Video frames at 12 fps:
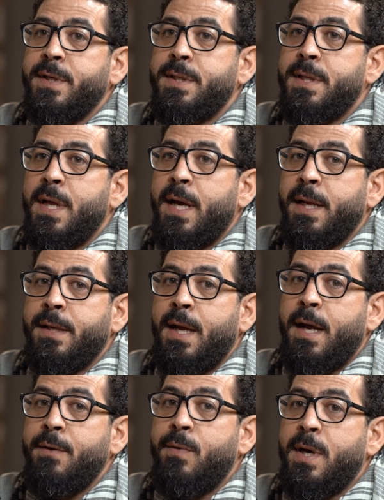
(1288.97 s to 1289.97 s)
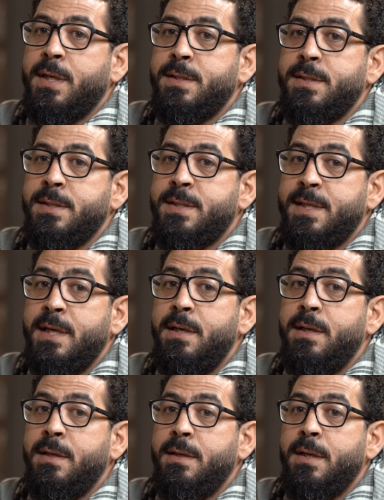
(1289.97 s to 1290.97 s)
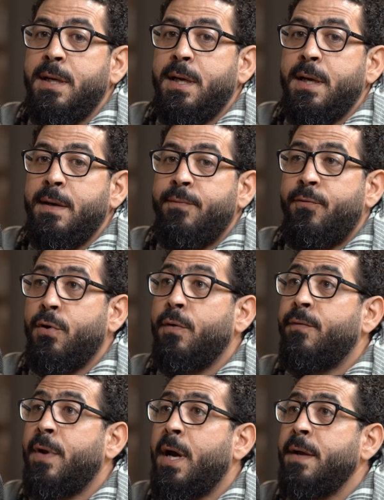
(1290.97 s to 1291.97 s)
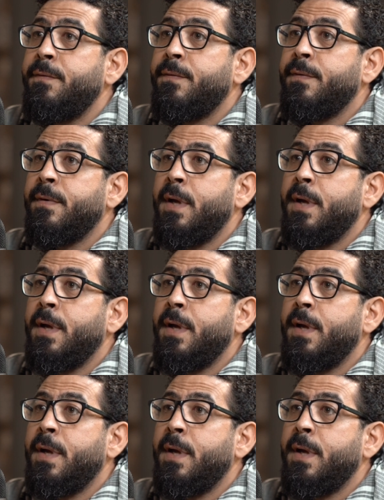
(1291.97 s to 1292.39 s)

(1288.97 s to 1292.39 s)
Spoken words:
it that I was still full of life.